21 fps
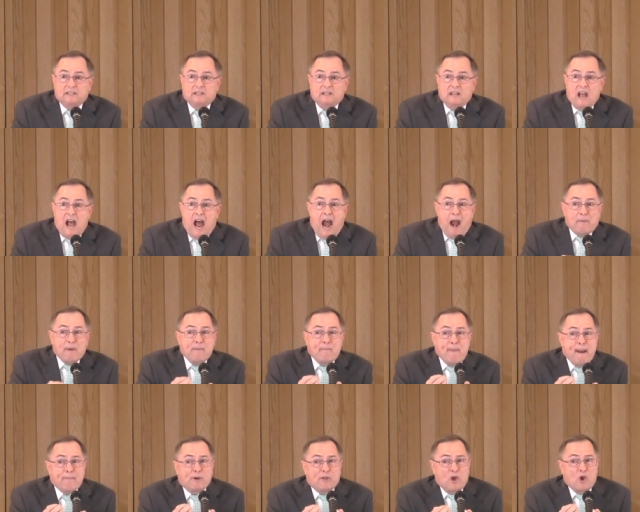I
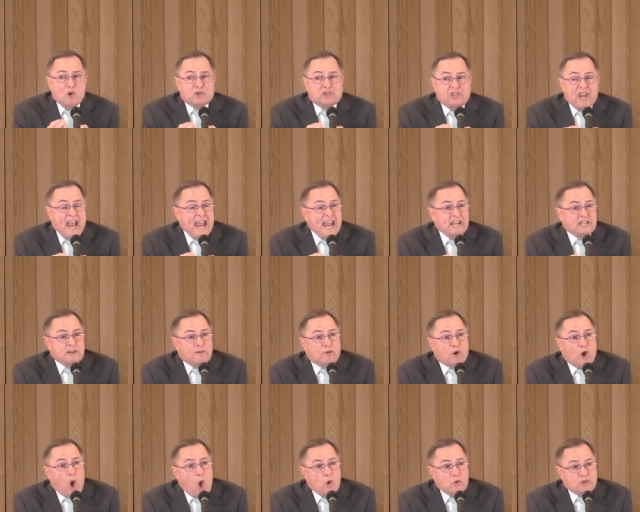remember those days of
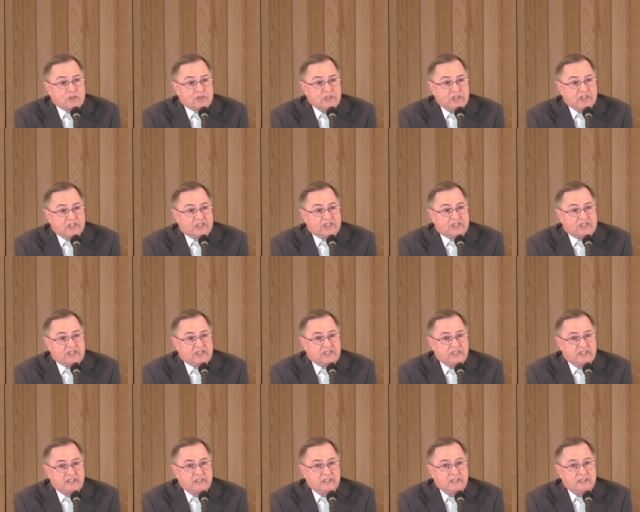closeness.
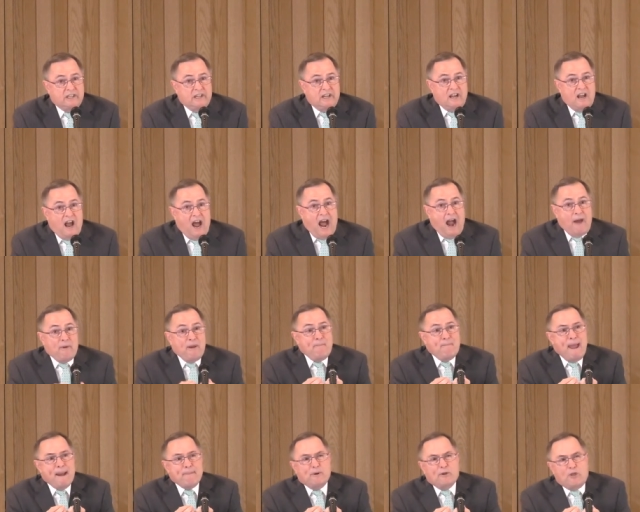I
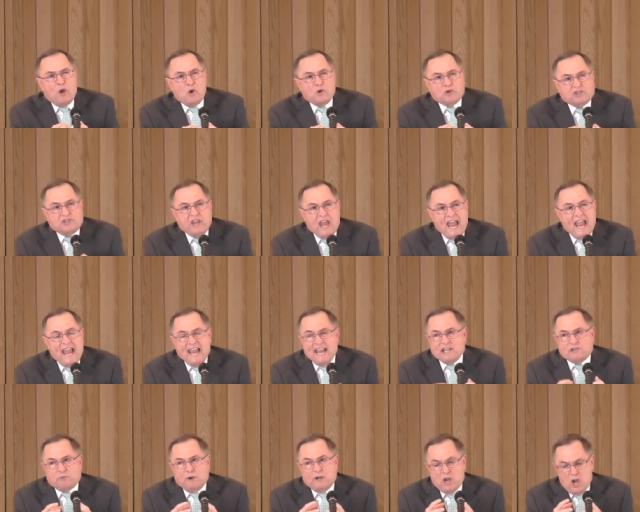remember those
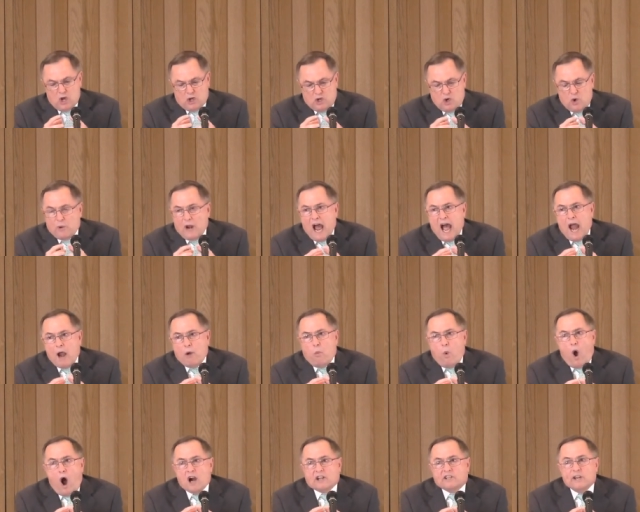days when you and I
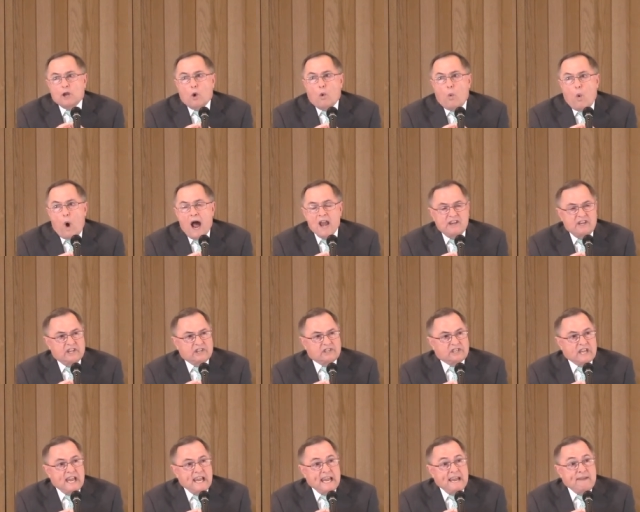walked in a oneness,
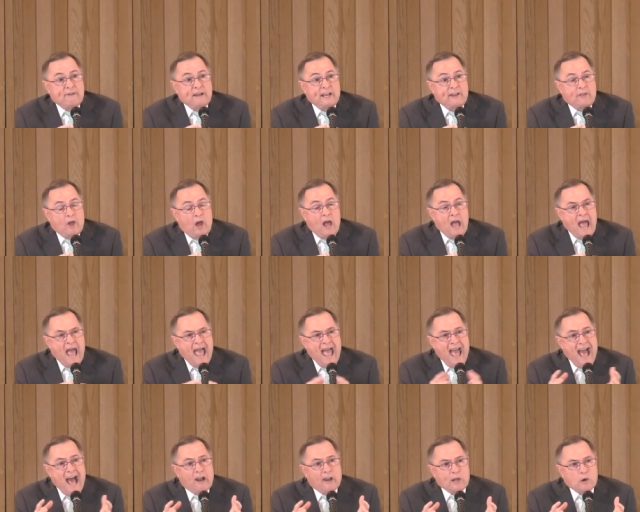even in the
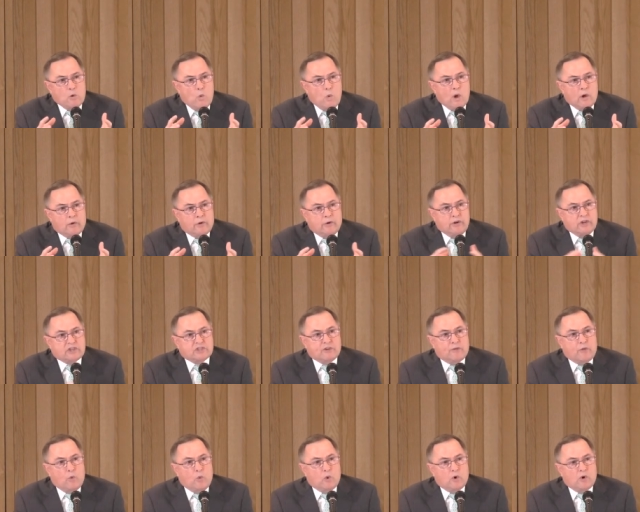howling wilderness of
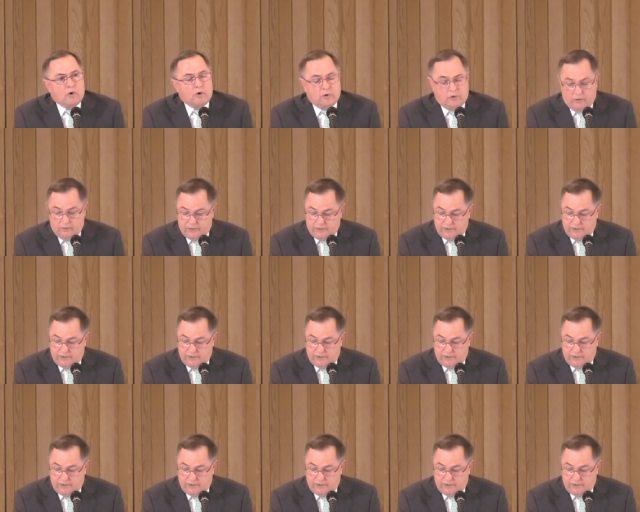the world.